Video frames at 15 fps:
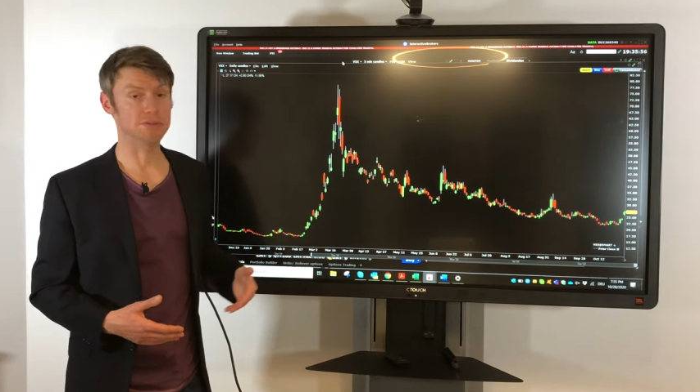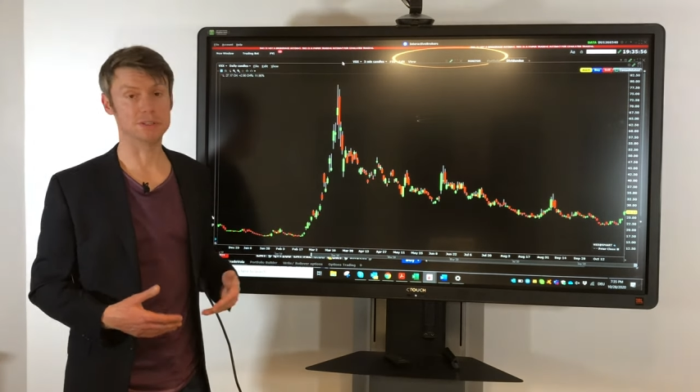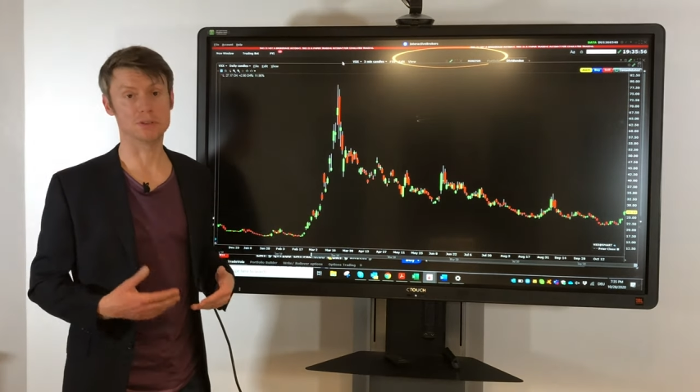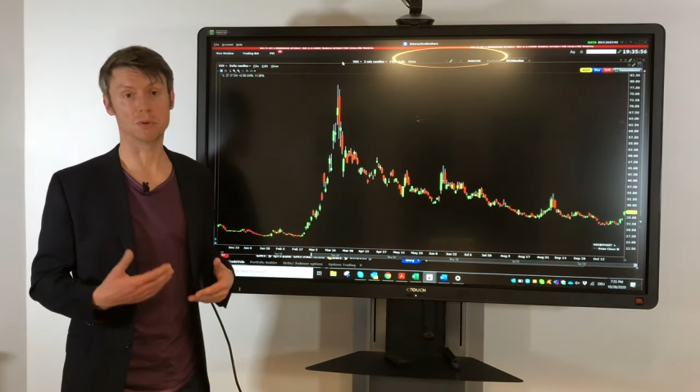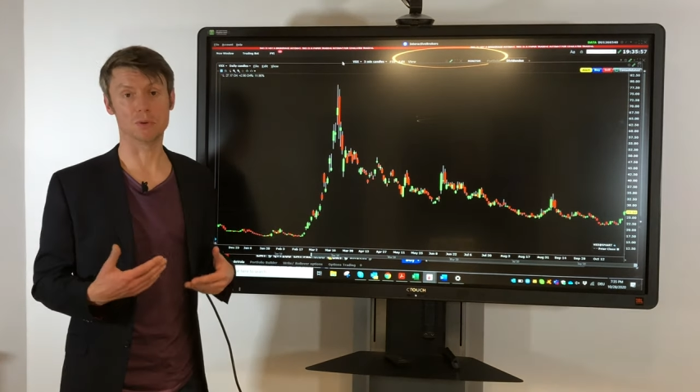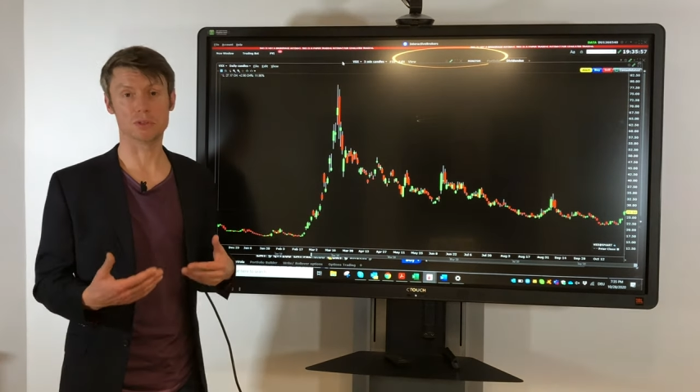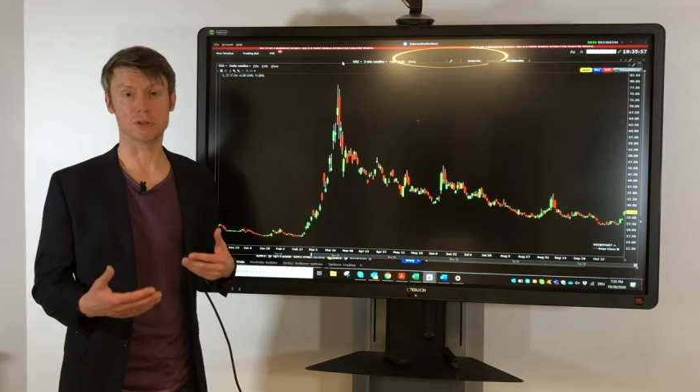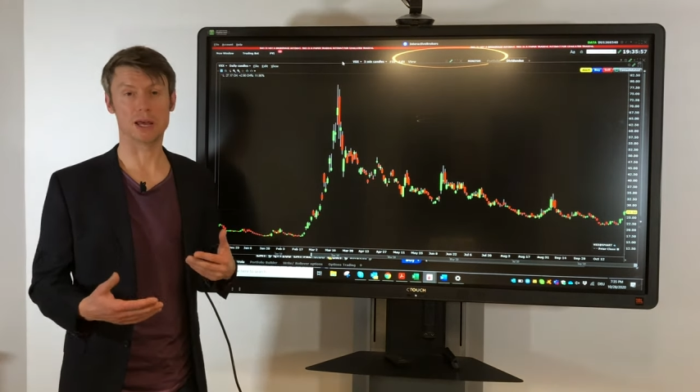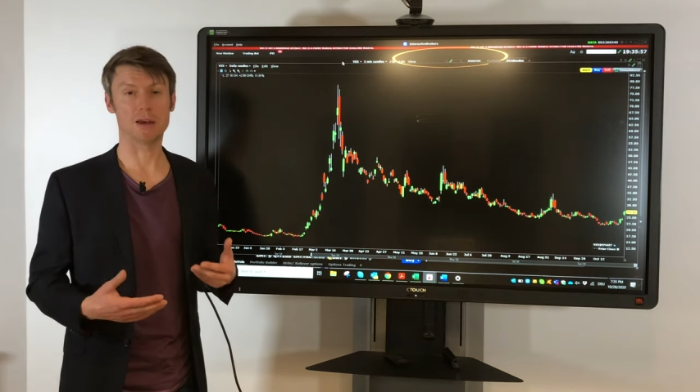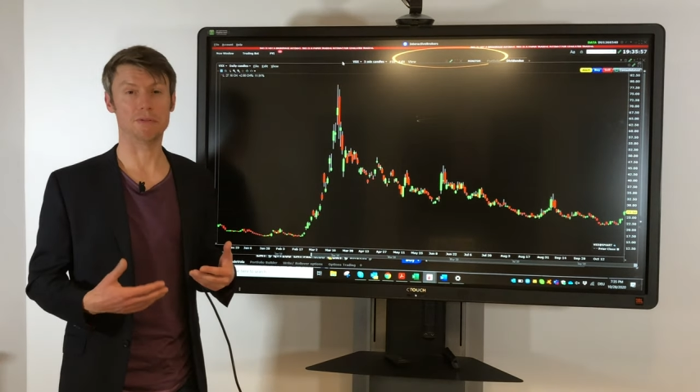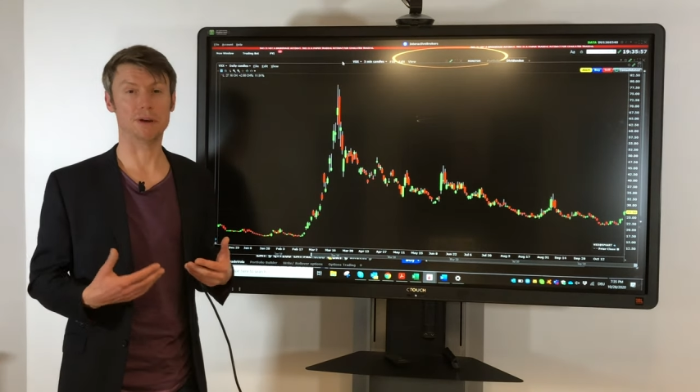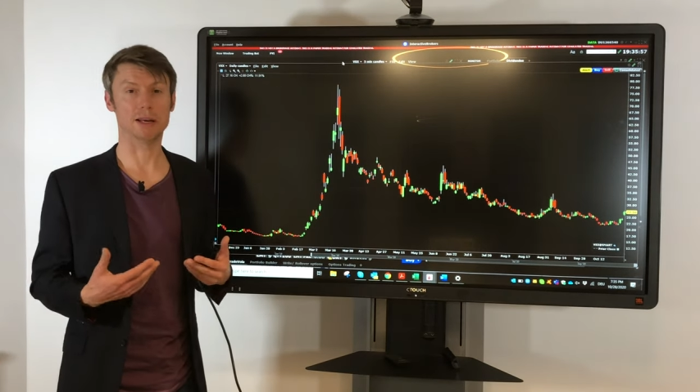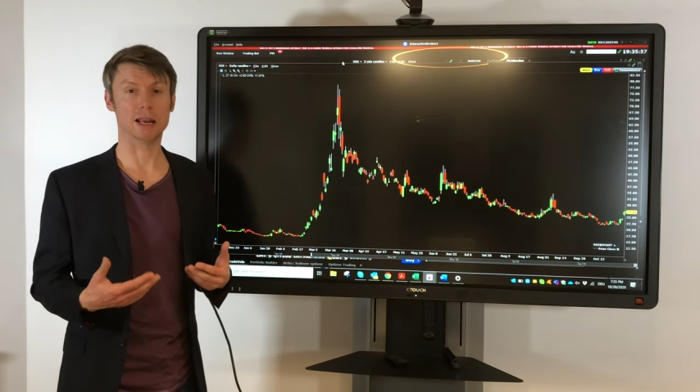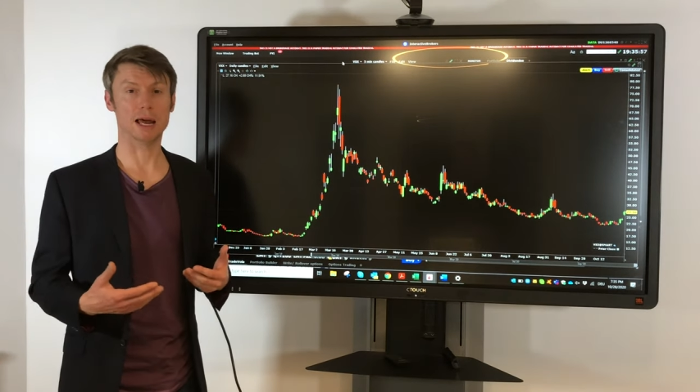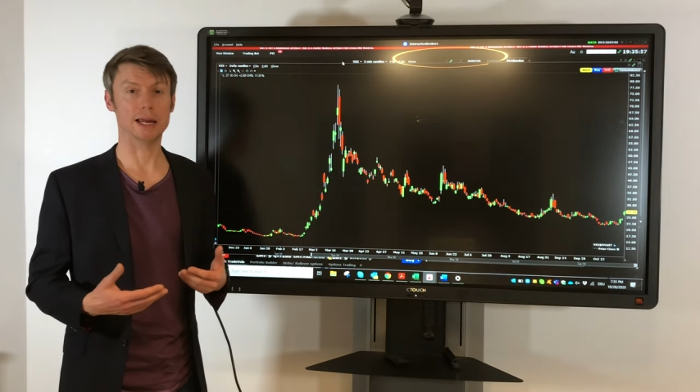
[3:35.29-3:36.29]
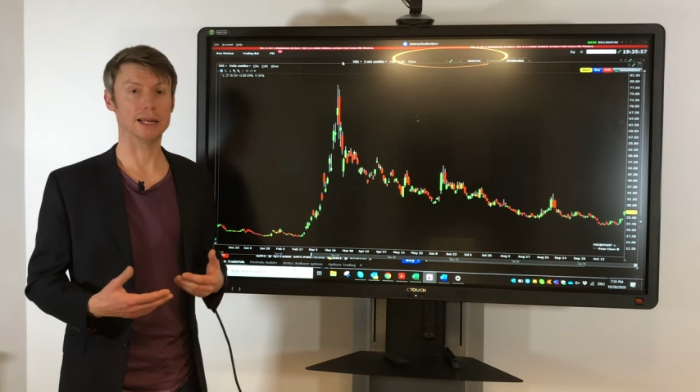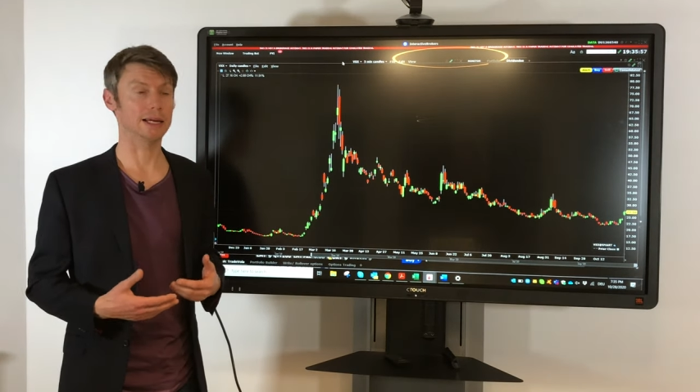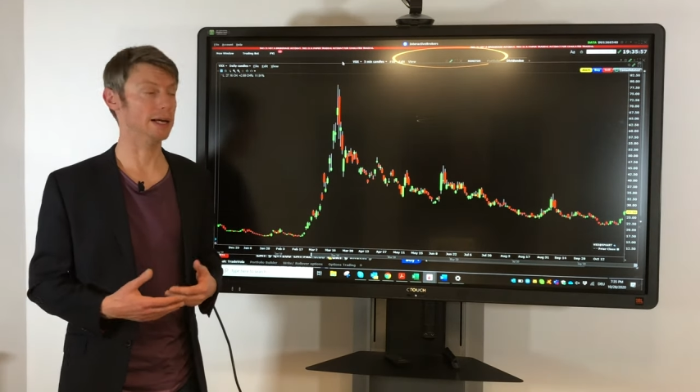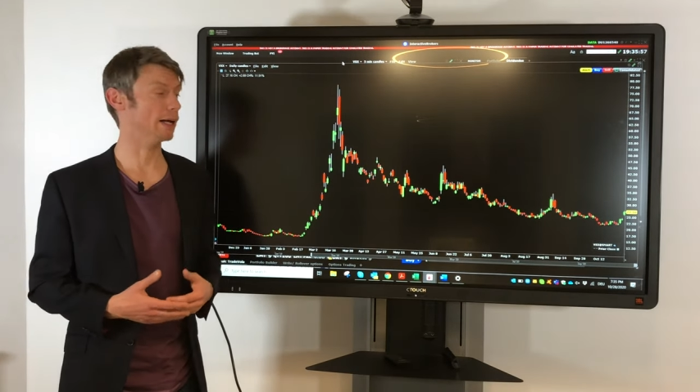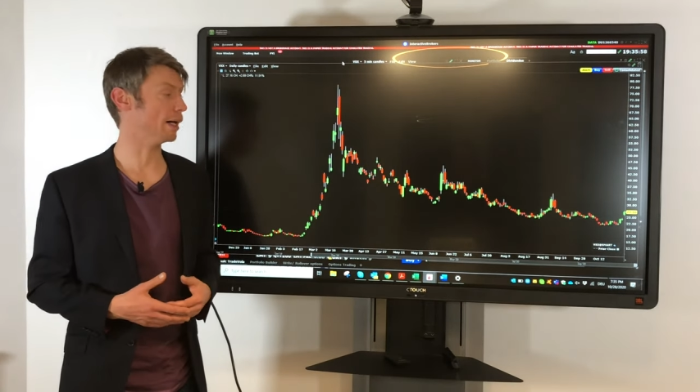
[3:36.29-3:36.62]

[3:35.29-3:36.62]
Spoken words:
is also having like